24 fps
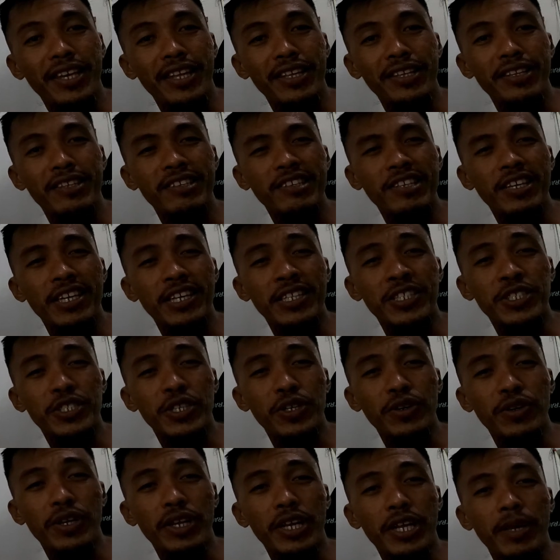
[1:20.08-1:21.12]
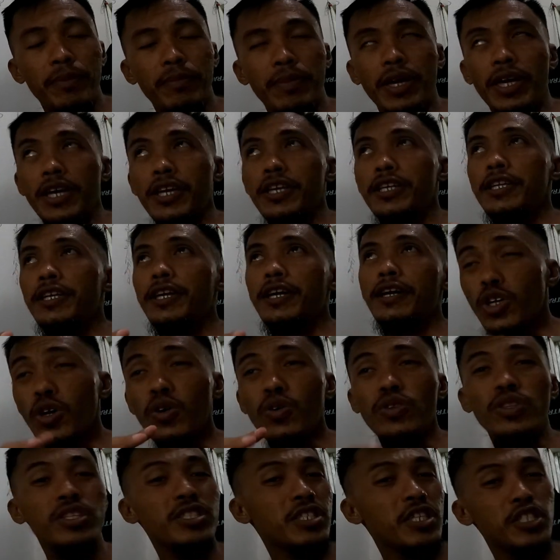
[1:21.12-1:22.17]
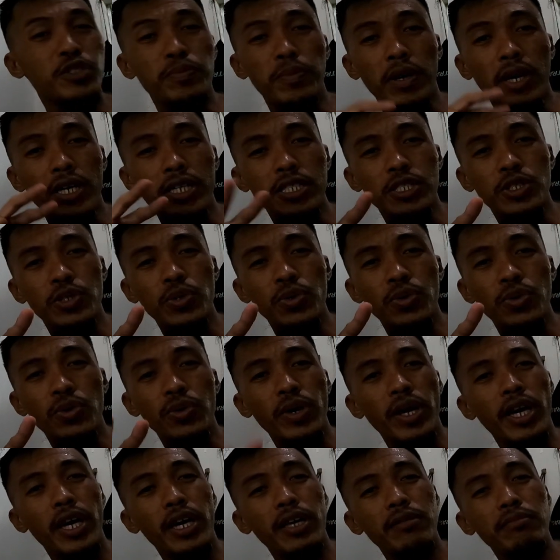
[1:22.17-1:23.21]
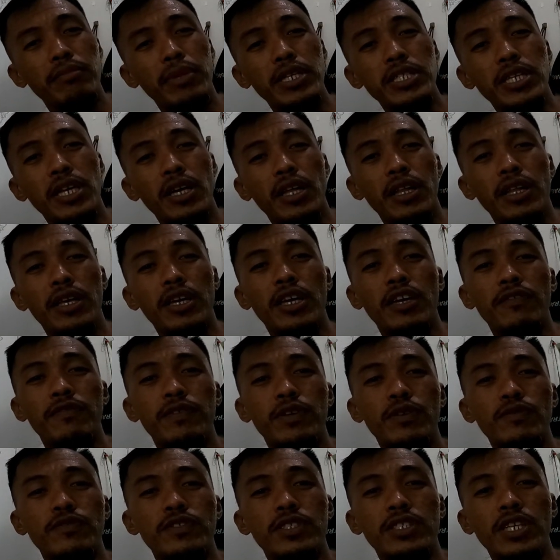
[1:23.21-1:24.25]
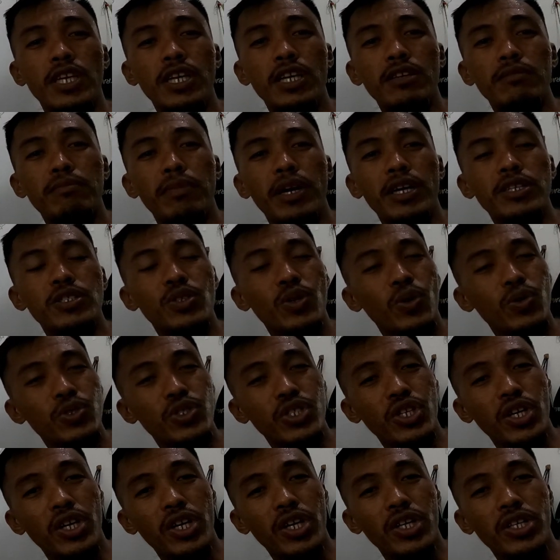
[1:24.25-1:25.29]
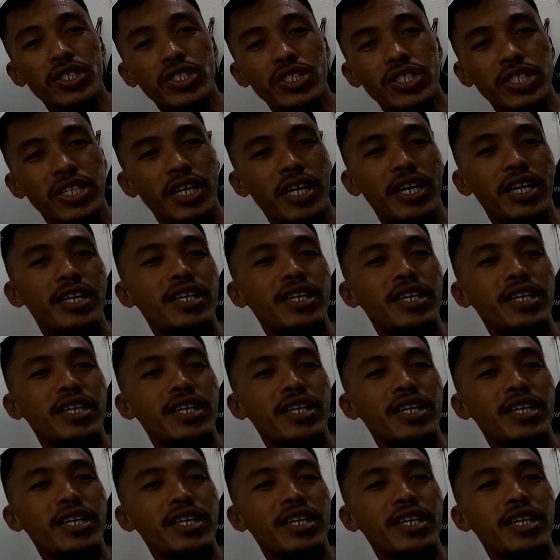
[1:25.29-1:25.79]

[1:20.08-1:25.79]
that little intro that I made. So this is part 2, and basically if you've seen my socials,